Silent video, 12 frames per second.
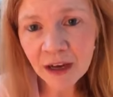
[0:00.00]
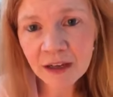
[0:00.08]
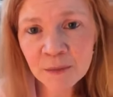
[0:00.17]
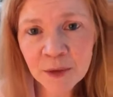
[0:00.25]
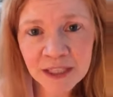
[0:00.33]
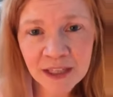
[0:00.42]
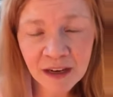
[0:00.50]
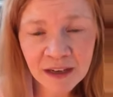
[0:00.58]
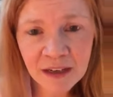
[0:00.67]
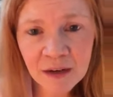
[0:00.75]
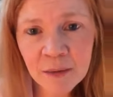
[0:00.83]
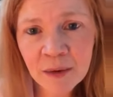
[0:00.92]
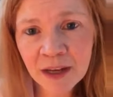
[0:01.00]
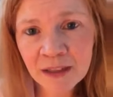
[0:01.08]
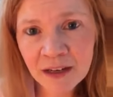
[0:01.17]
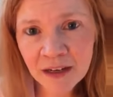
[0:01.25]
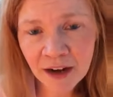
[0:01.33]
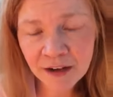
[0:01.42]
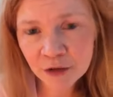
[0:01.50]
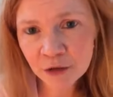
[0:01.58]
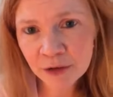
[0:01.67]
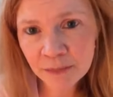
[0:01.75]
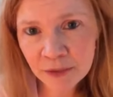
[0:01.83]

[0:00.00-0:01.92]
and we're taking away their natural